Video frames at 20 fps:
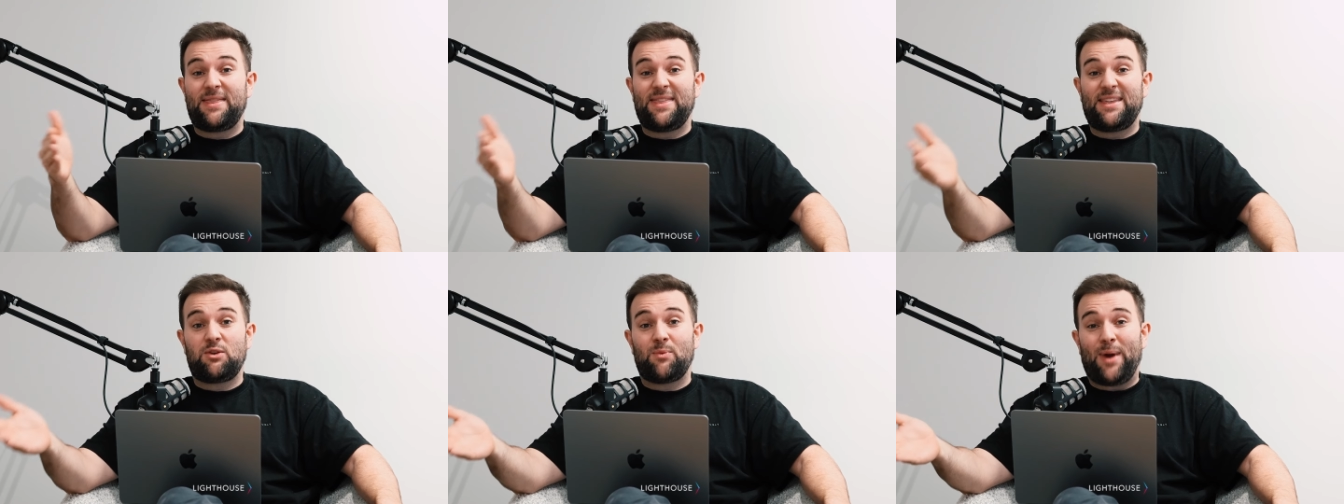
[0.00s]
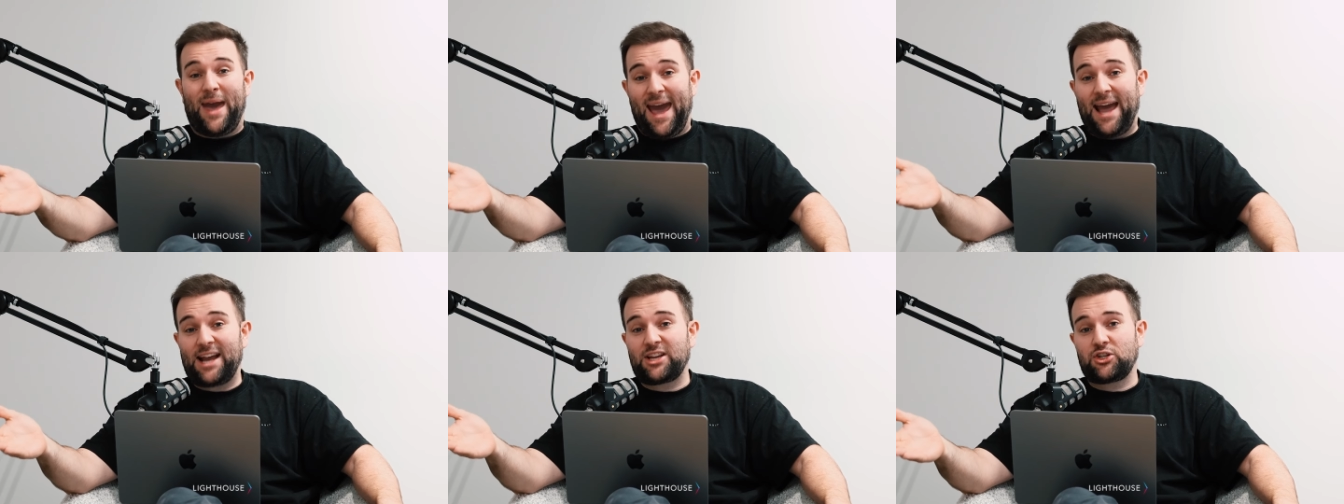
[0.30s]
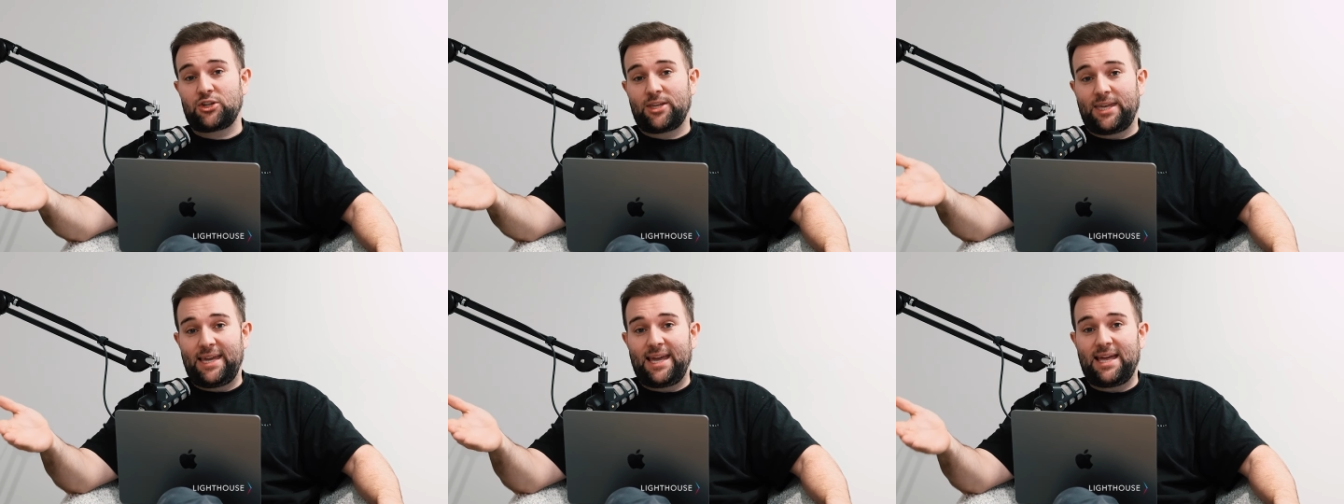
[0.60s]
and then you
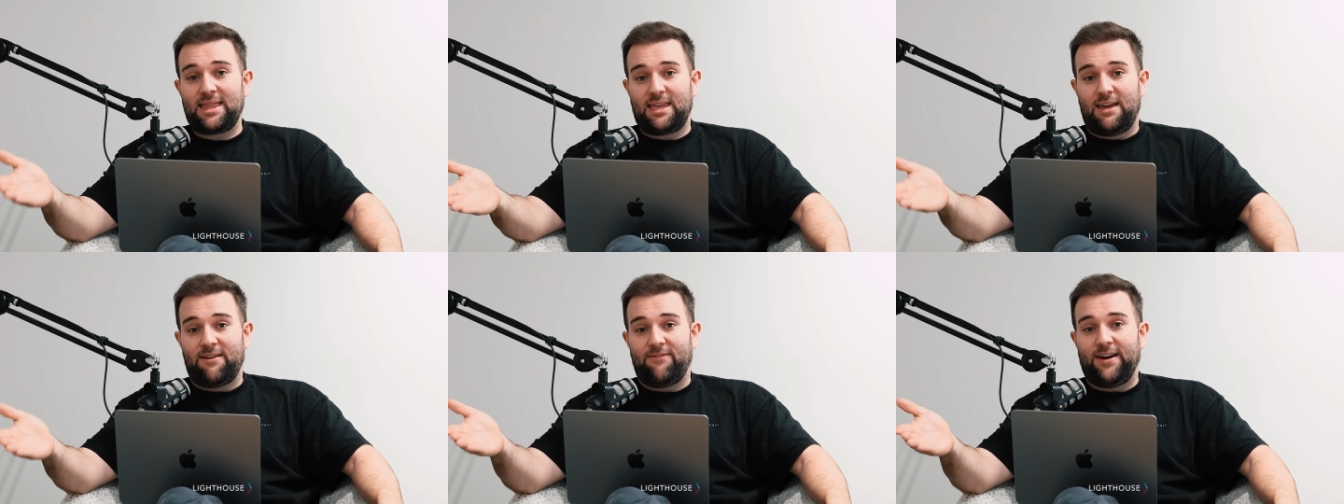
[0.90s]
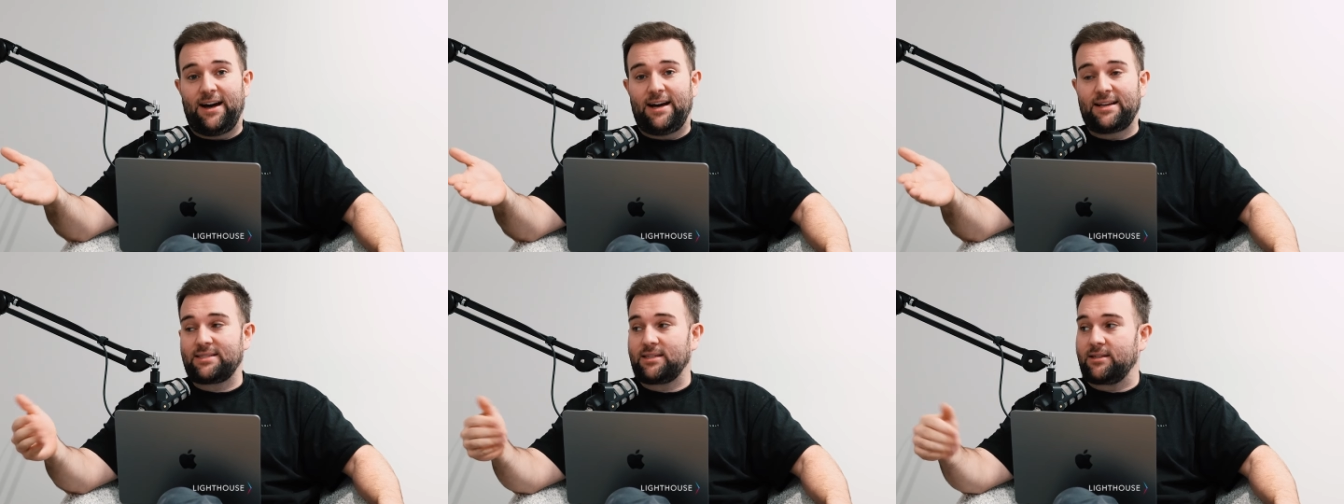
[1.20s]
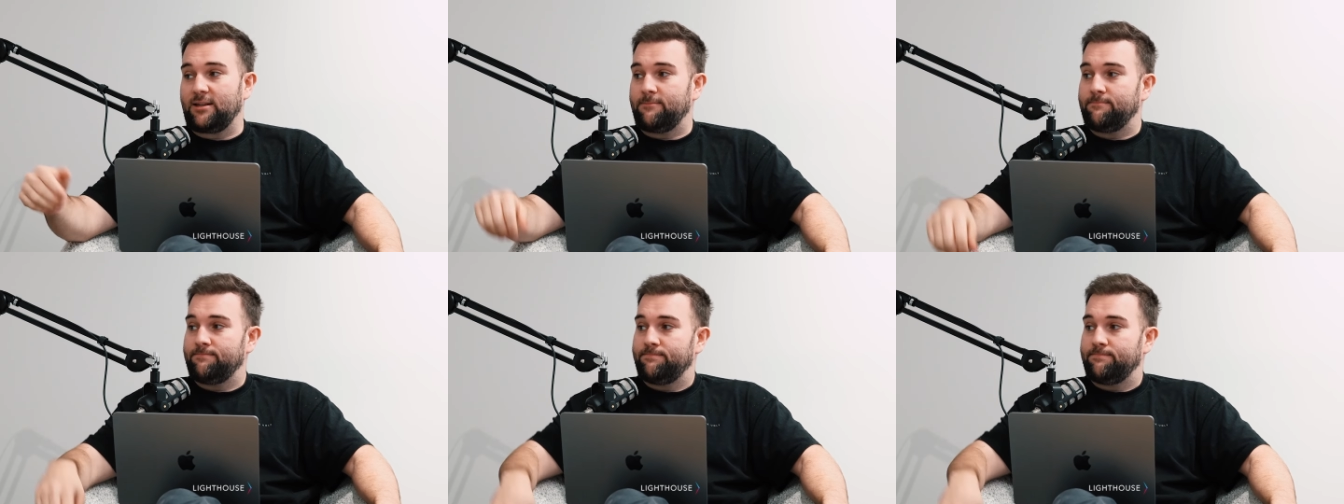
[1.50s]
actually get there faster.